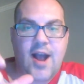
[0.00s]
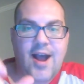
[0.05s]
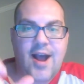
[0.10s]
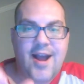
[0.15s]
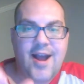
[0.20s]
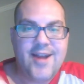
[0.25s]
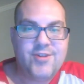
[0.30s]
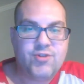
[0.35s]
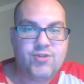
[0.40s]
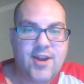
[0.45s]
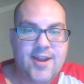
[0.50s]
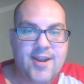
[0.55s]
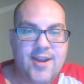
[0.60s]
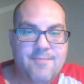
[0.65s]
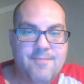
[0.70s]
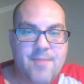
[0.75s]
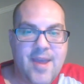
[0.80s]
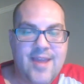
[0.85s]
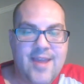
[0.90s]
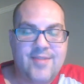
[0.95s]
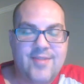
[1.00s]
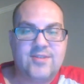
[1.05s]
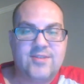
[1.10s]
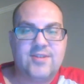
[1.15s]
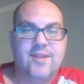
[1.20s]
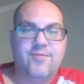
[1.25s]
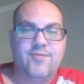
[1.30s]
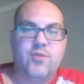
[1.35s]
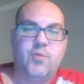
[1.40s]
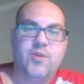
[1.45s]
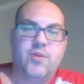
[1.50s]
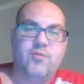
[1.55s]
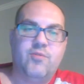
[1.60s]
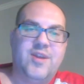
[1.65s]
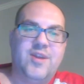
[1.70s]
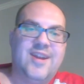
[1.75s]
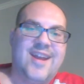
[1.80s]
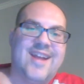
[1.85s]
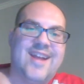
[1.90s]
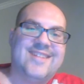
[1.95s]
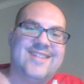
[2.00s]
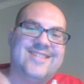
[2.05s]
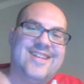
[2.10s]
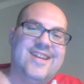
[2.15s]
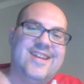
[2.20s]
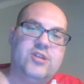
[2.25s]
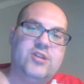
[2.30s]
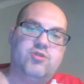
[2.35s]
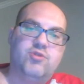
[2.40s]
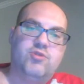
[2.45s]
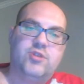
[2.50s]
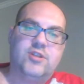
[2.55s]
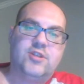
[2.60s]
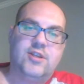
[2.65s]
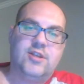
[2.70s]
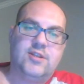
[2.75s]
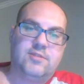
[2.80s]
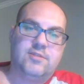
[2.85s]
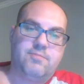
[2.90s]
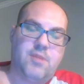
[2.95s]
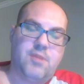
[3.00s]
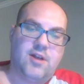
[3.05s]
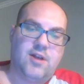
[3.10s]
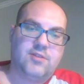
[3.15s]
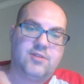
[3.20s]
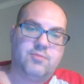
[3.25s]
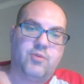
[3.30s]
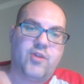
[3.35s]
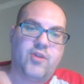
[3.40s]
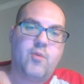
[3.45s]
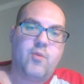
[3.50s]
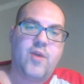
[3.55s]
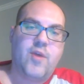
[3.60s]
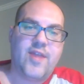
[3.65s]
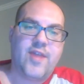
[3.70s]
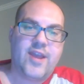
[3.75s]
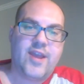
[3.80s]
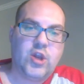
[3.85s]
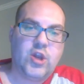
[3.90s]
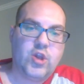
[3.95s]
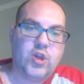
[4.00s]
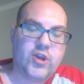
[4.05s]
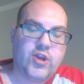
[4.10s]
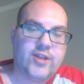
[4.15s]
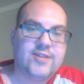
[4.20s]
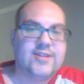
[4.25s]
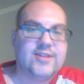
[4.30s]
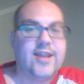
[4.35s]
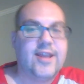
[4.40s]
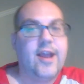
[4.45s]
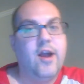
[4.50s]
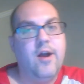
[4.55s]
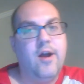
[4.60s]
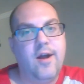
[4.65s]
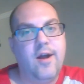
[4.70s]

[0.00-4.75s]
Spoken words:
I try and make the stuff that we read as interesting as possible. That way they can look and say,